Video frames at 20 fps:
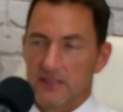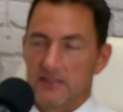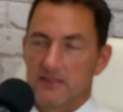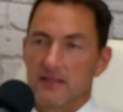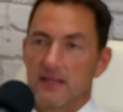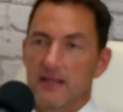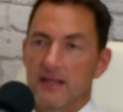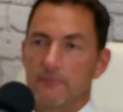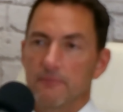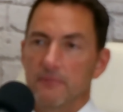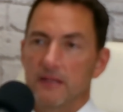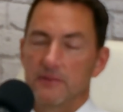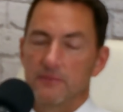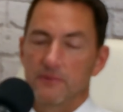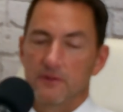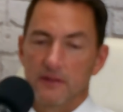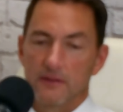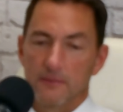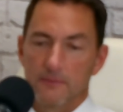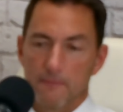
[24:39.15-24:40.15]
is that
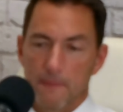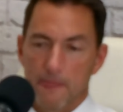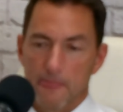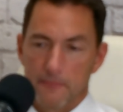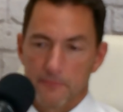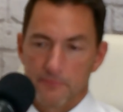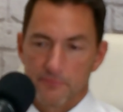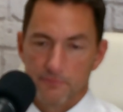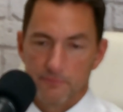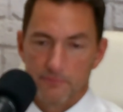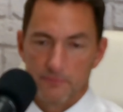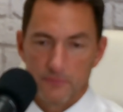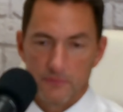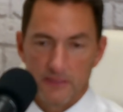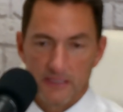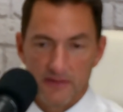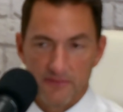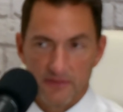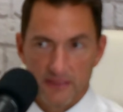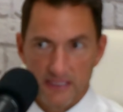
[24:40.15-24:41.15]
in
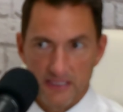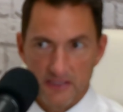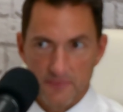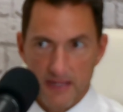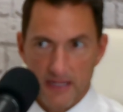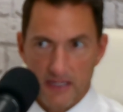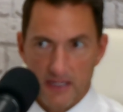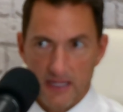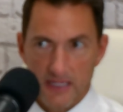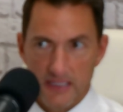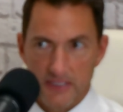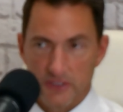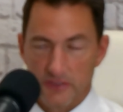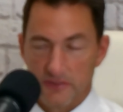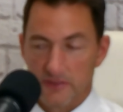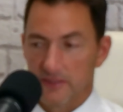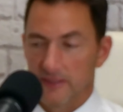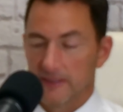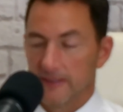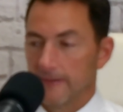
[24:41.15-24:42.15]
giving these
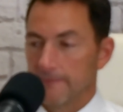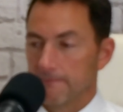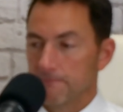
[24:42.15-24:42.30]
medications,